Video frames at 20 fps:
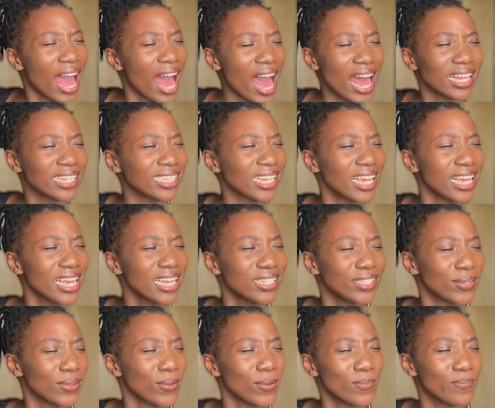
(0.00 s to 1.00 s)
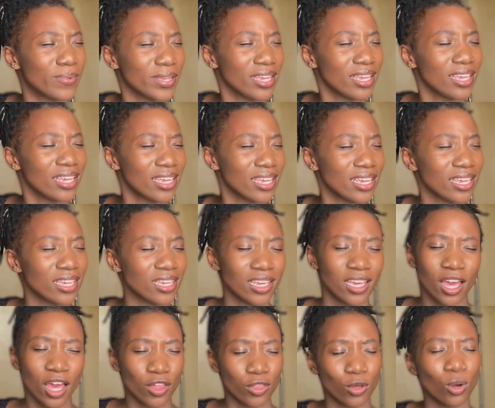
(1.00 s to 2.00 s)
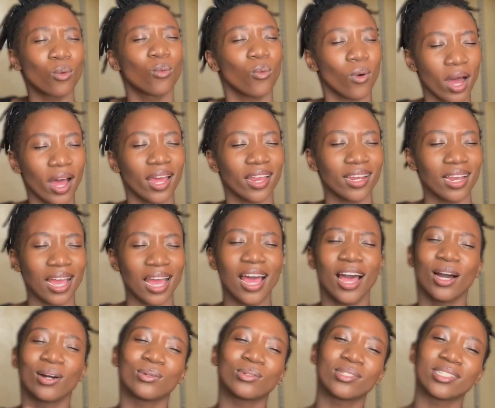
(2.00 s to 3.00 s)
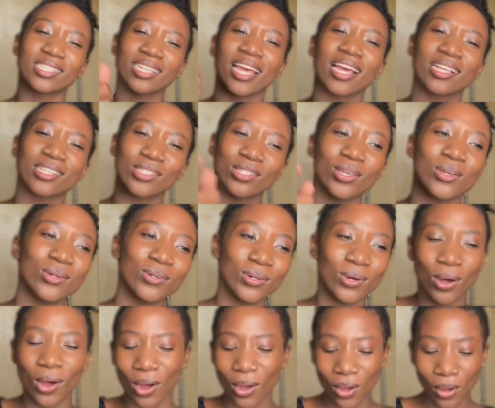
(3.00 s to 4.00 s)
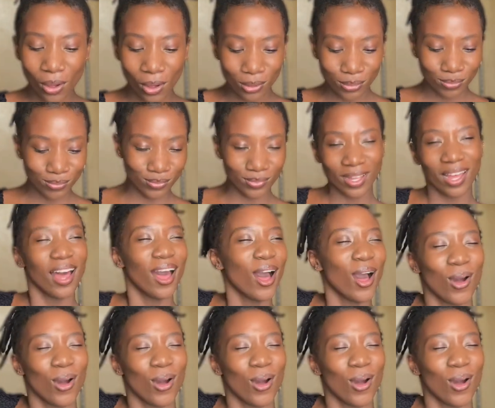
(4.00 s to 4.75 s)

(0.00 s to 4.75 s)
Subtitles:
I need to be the one who takes you home.